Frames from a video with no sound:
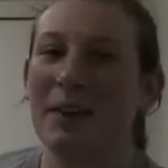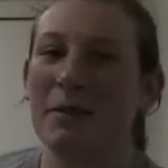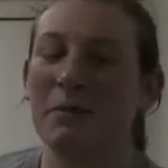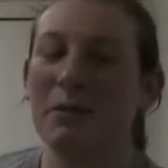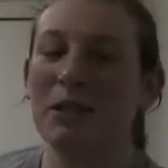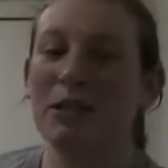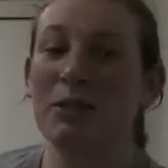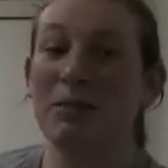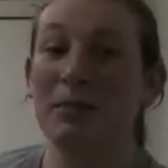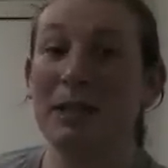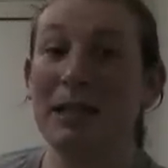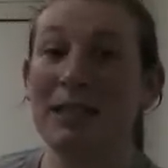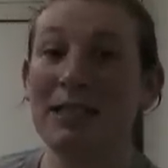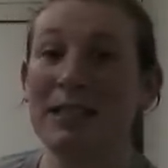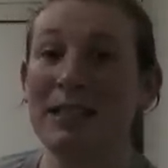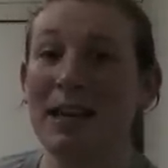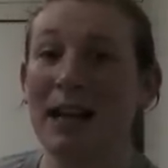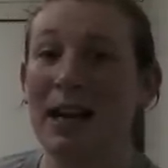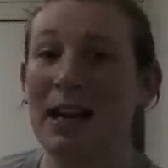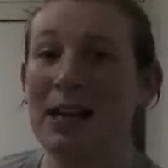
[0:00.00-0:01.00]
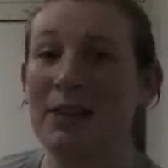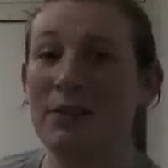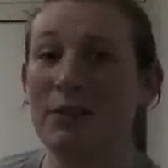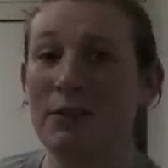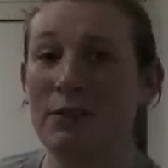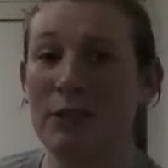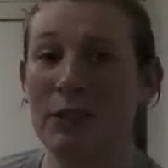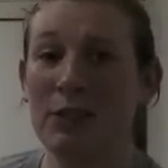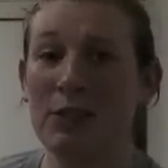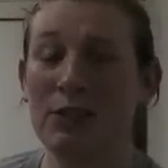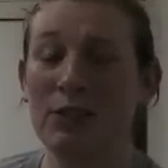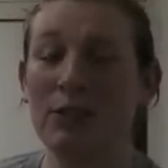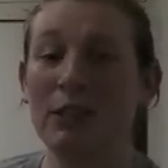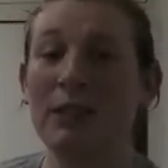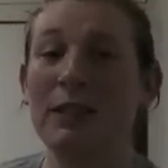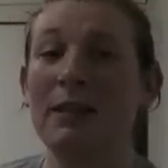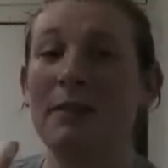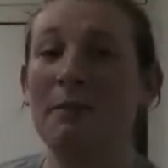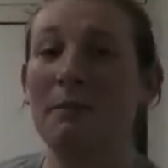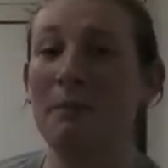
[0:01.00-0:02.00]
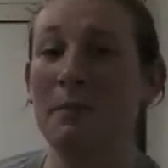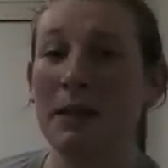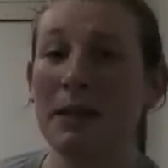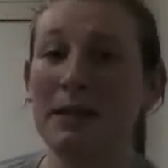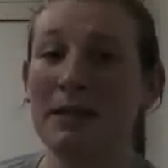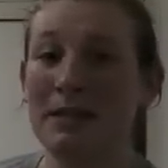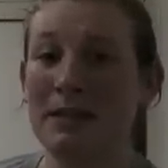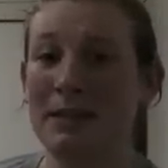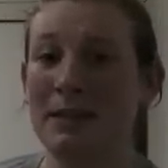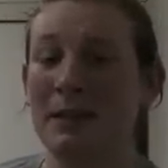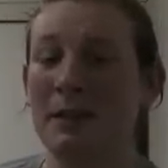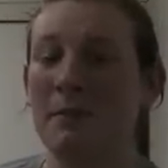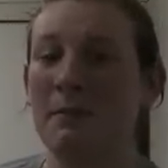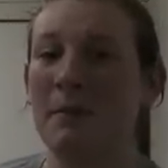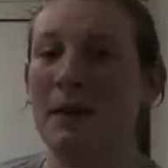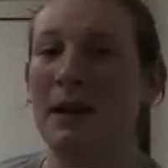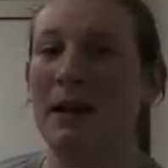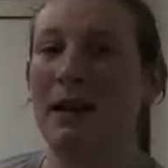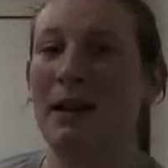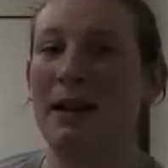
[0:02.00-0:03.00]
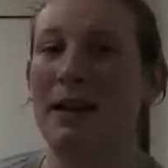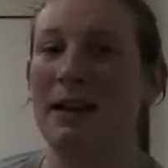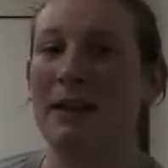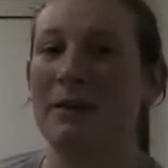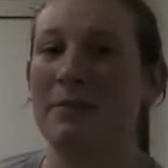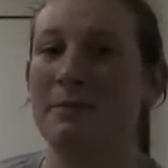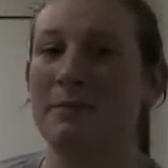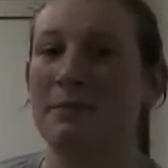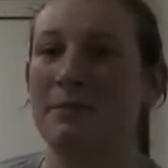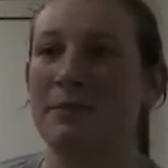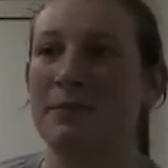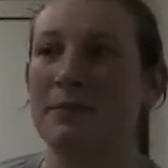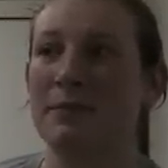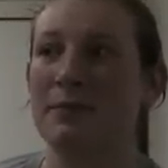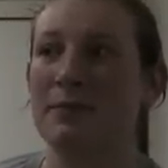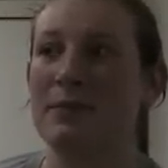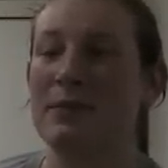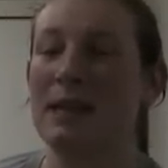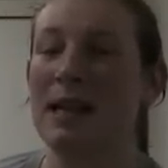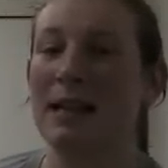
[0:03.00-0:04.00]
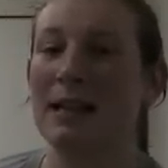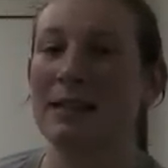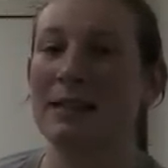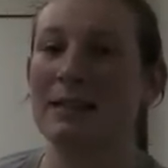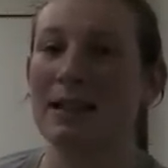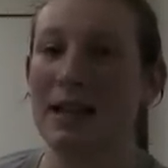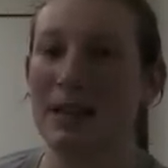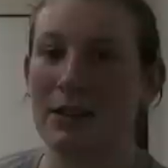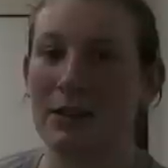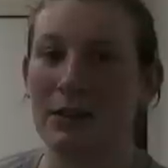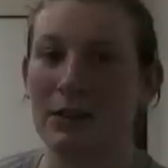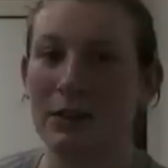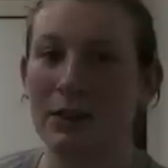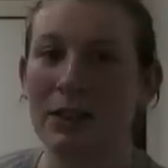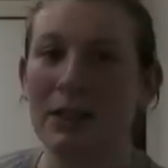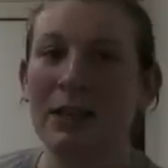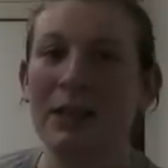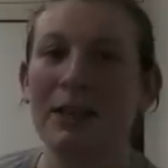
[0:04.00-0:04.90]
which means that I have officially missed my next cycle.